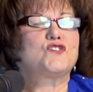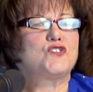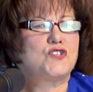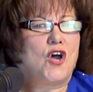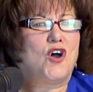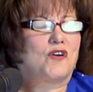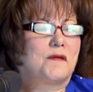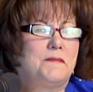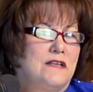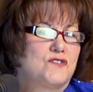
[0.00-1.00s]
to talk
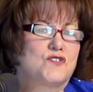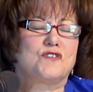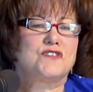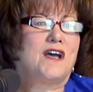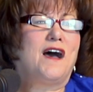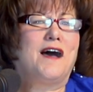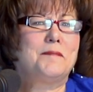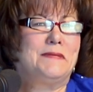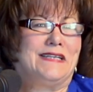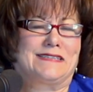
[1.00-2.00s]
about certain
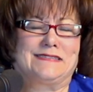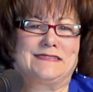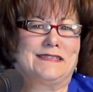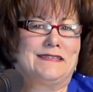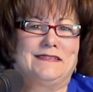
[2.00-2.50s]
topics.